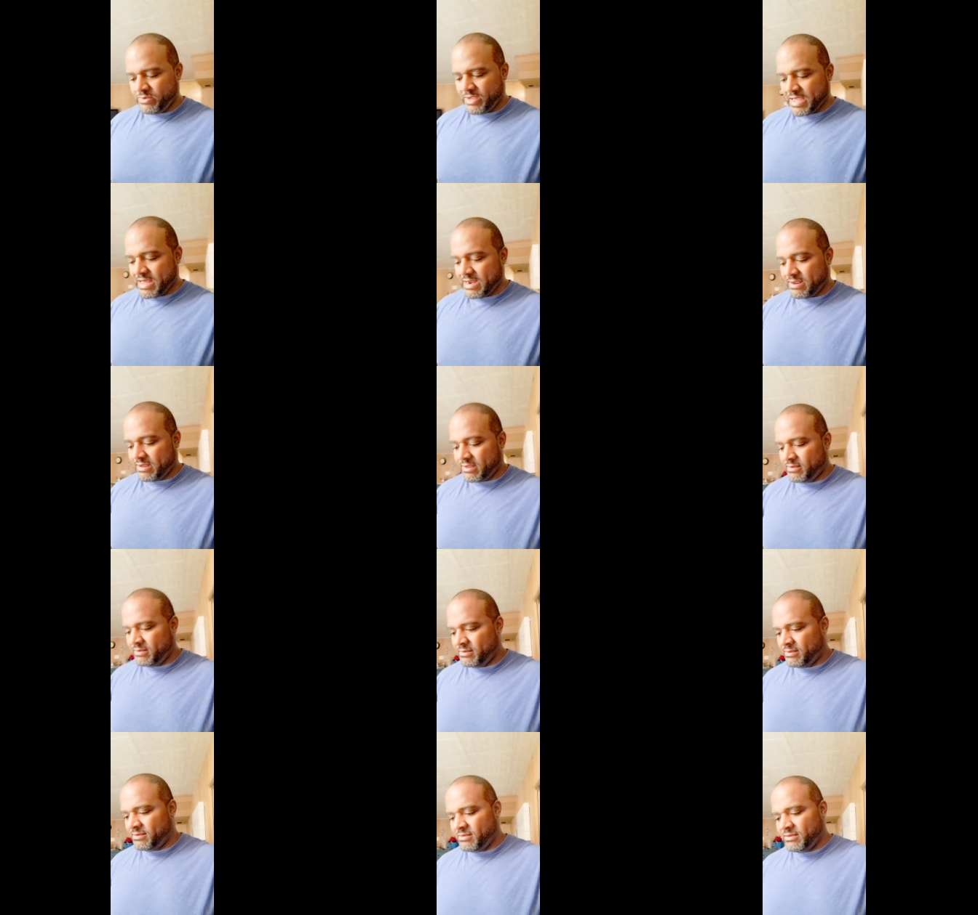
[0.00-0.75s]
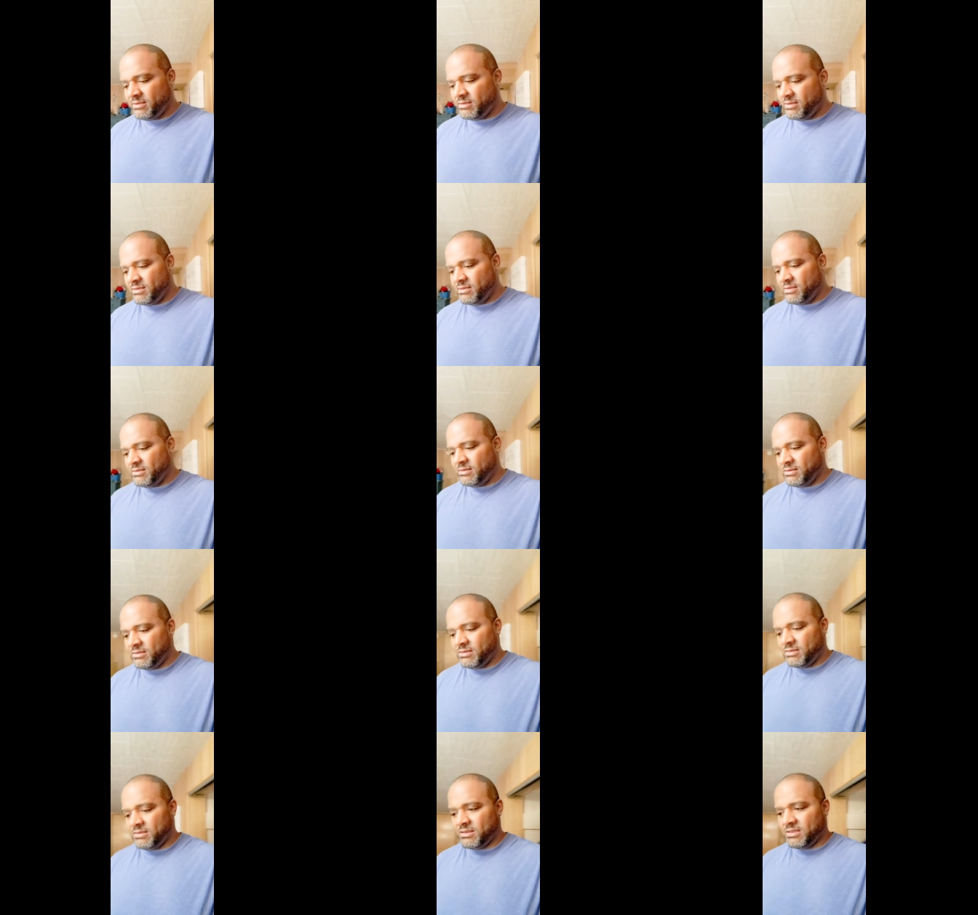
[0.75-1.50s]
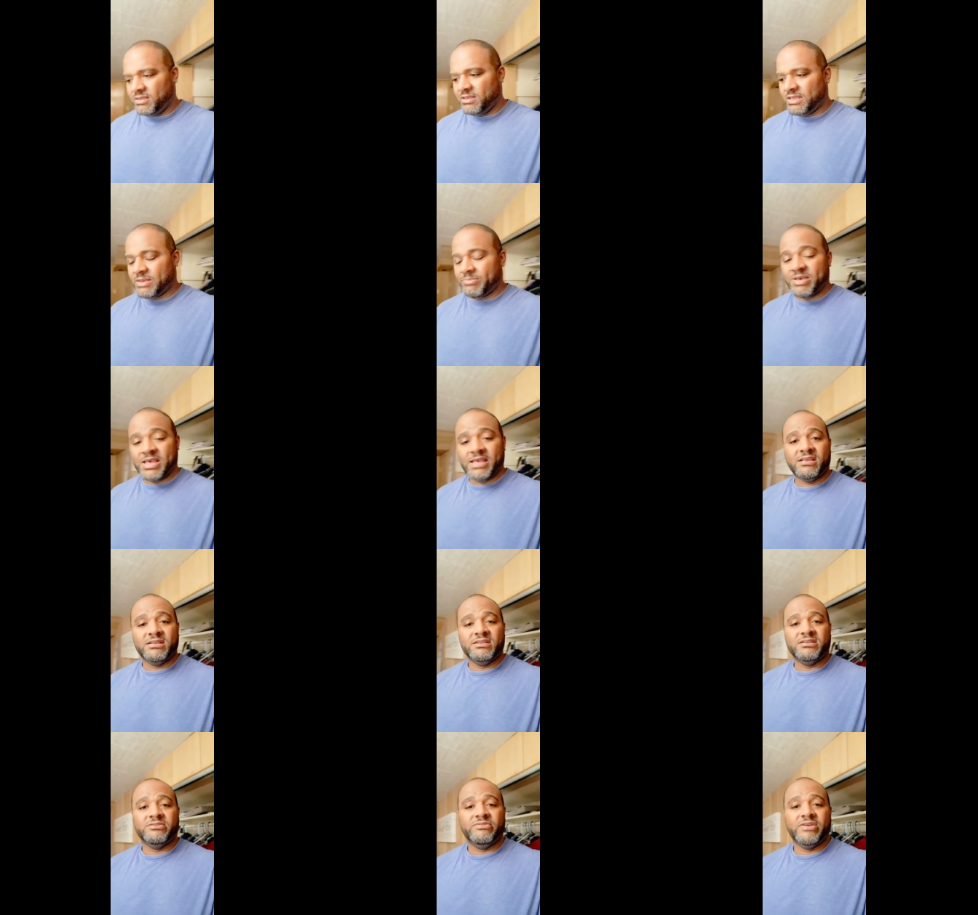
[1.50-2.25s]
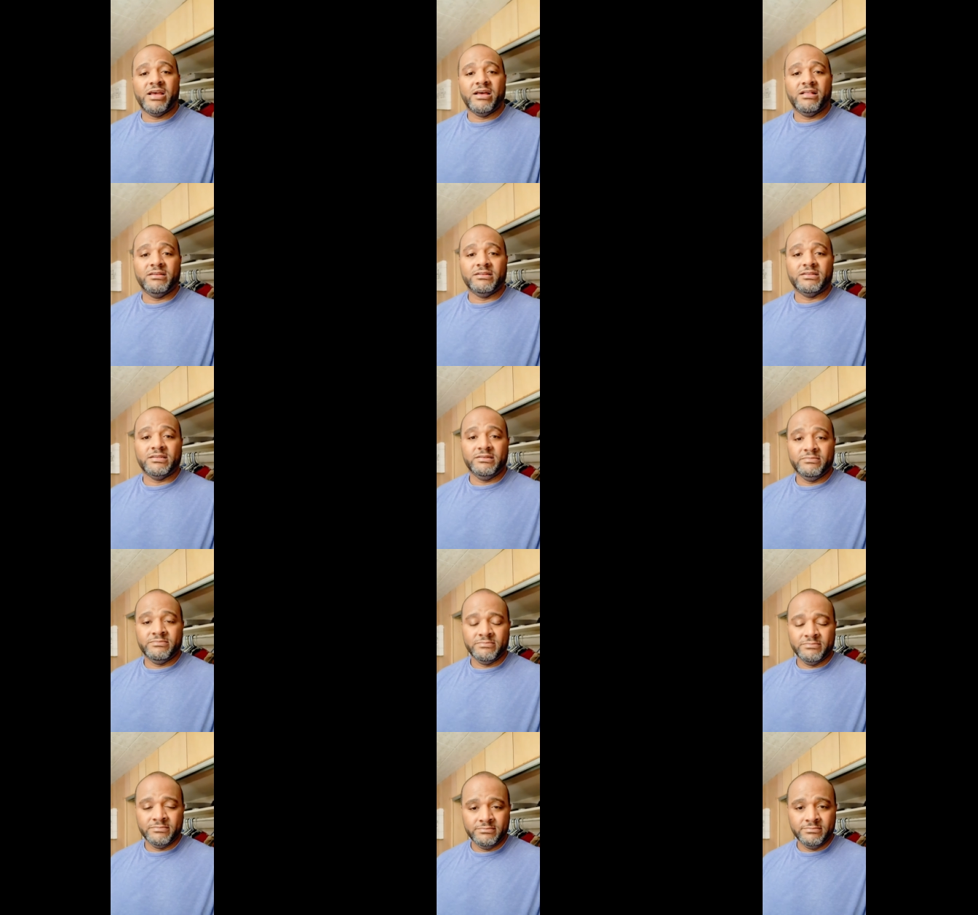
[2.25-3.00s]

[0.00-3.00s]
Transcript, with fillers: We got to get back into reality.